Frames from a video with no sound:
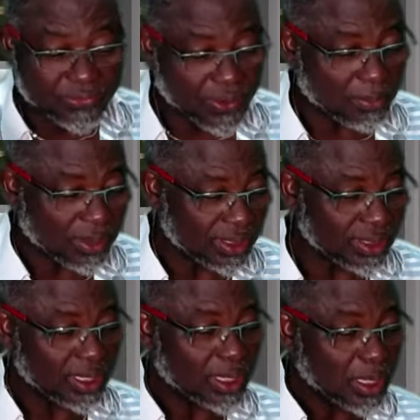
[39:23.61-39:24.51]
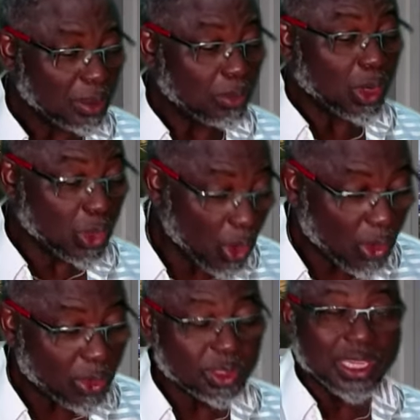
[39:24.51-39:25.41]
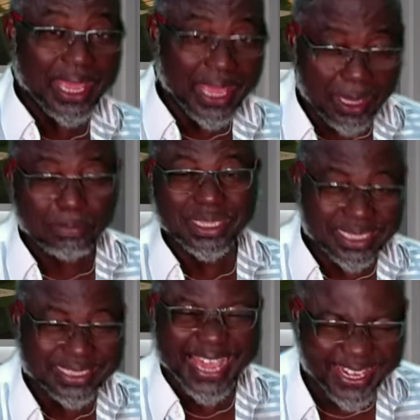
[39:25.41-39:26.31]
family. But God's help is